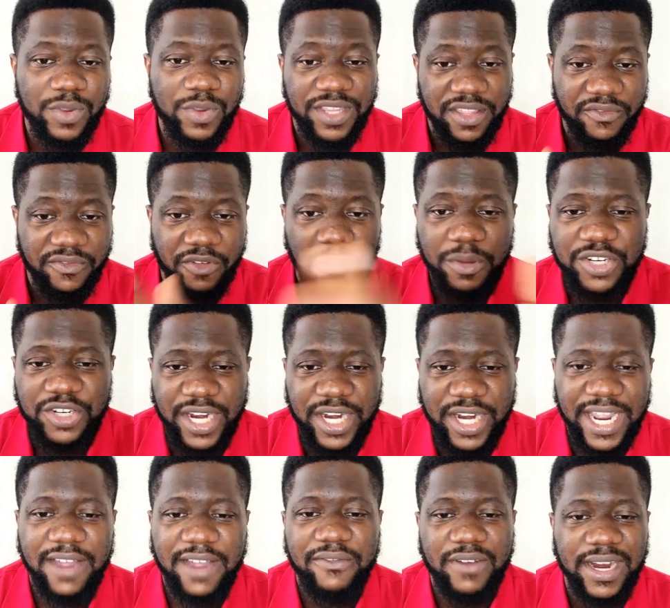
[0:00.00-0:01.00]
with the
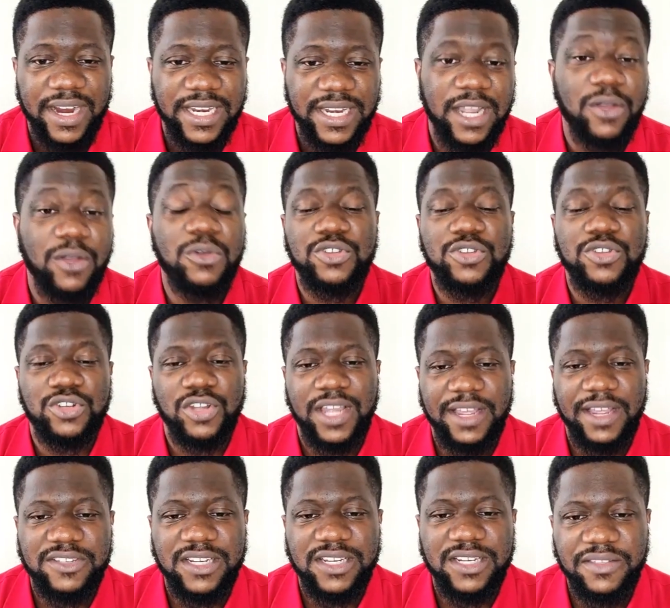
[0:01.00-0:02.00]
information I have right now, you
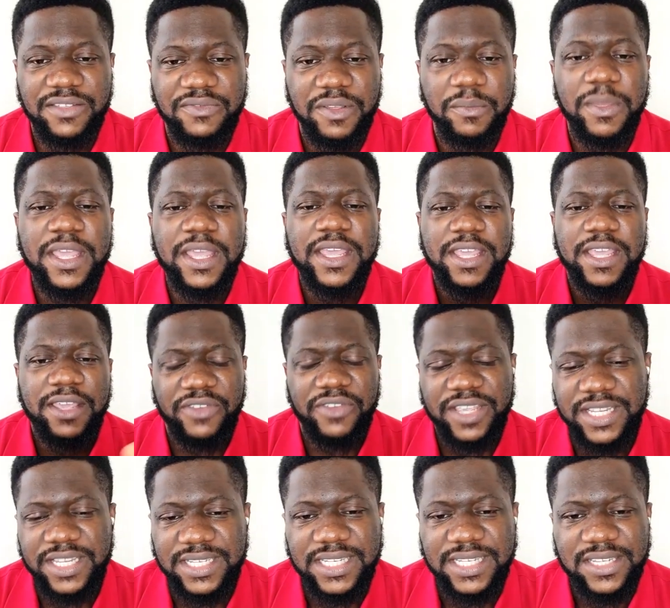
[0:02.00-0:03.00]
don't have to leave him
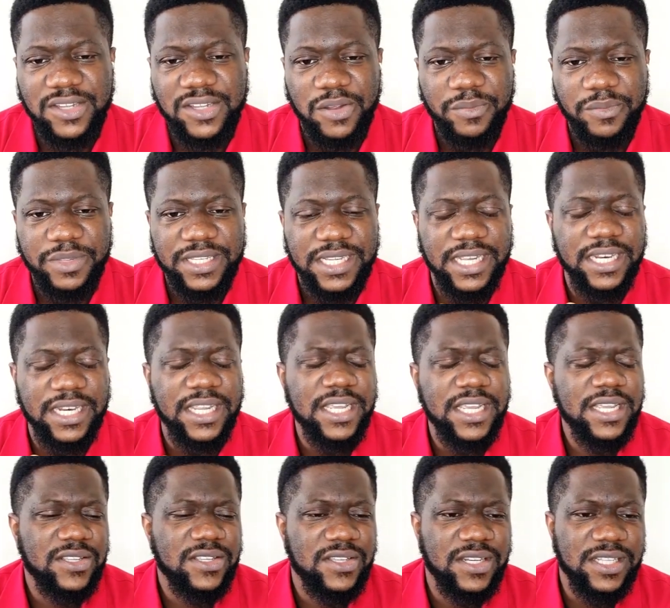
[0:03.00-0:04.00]
if he's this
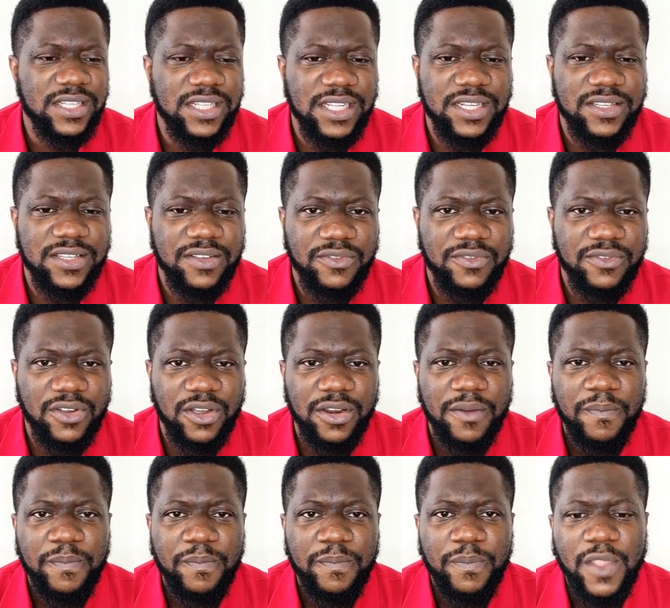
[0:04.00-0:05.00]
committed to the things of
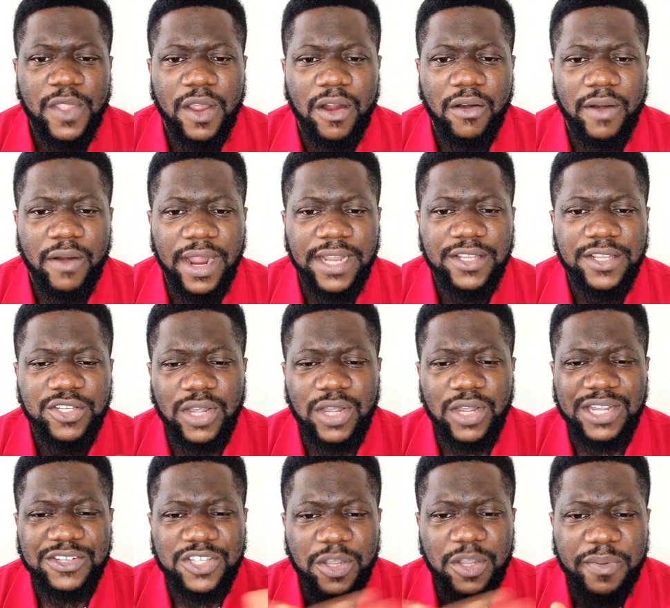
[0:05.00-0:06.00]
God. All right.
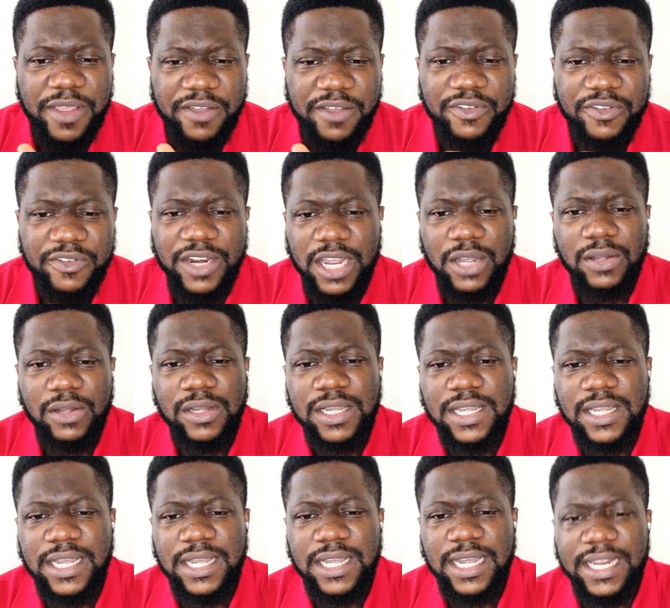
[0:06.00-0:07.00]
So I'll stop here for
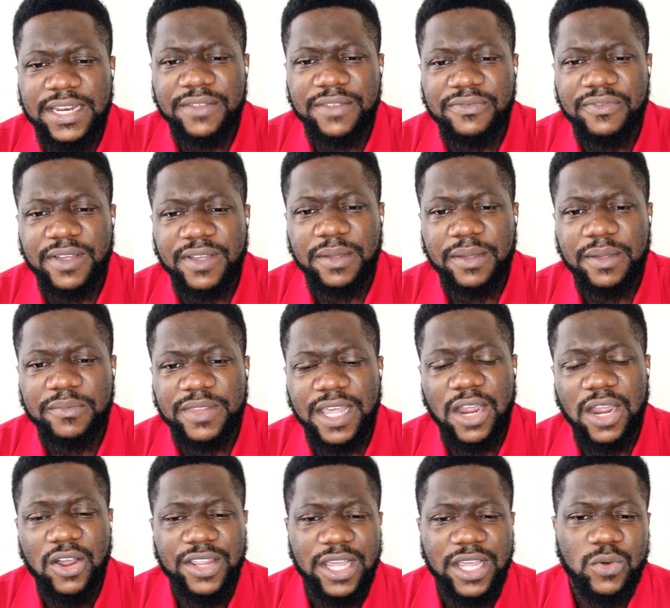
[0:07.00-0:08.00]
now. And if um,
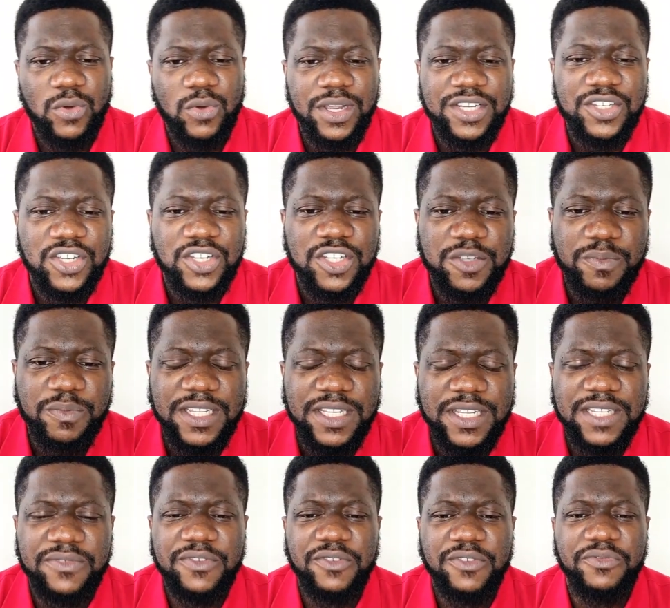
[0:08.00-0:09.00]
there are other questions,
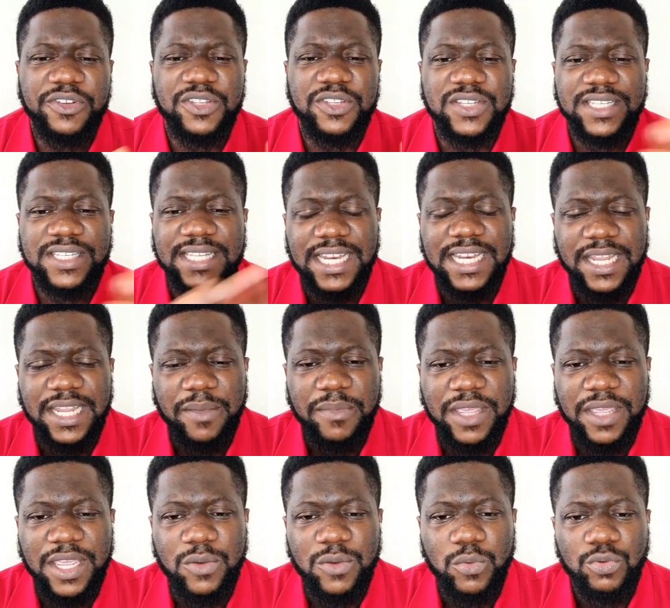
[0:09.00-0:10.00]
please feel free to send
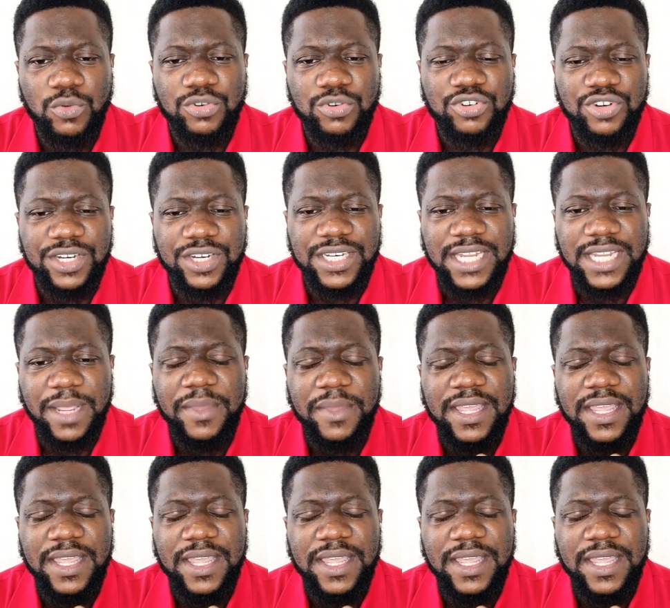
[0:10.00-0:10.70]
them in. We'll treat